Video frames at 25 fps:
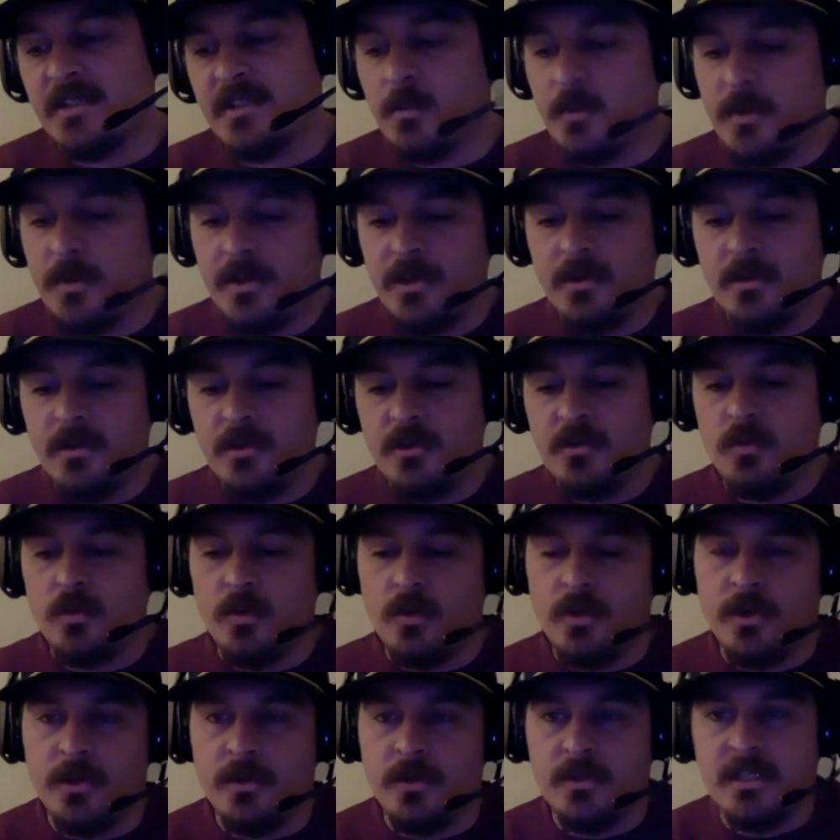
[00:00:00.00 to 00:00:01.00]
So what you're just
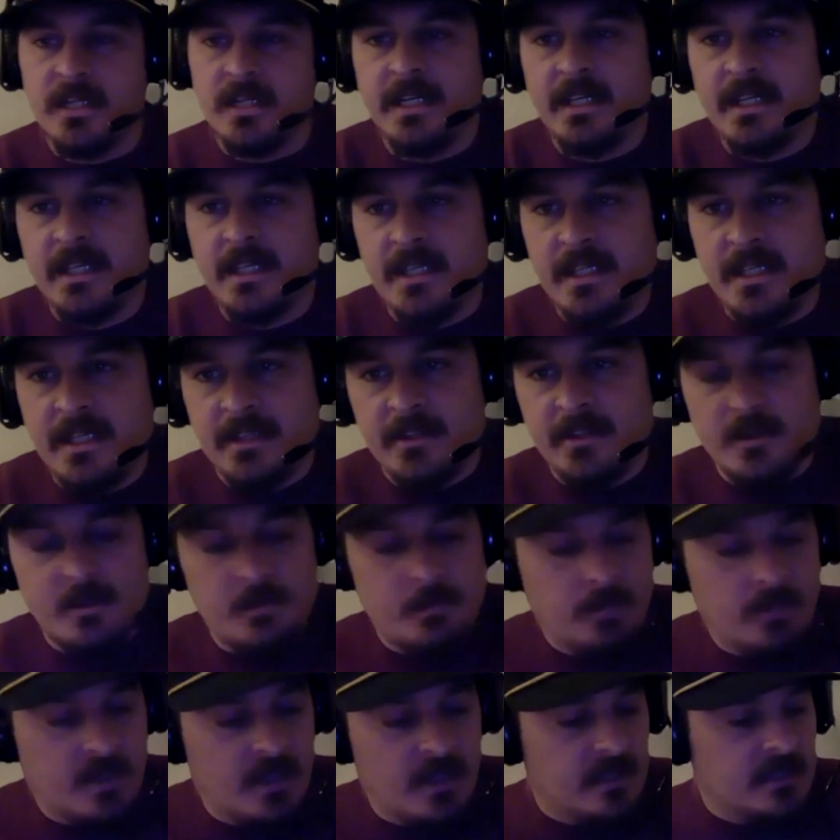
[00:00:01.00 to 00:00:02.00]
wanting to do is kind of connect
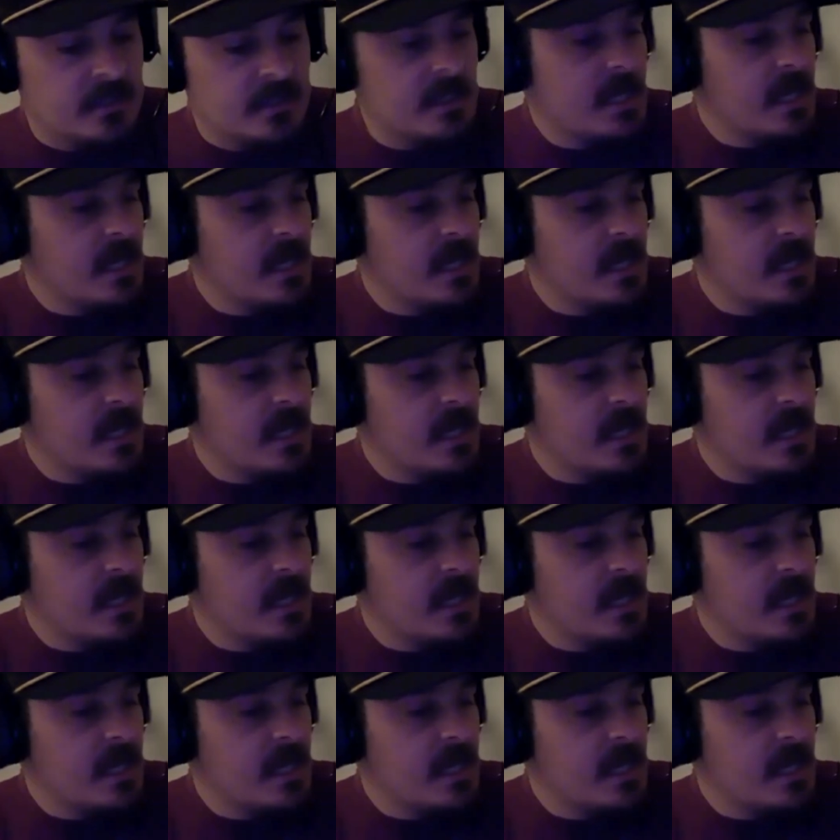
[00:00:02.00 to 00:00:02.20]
those blocks.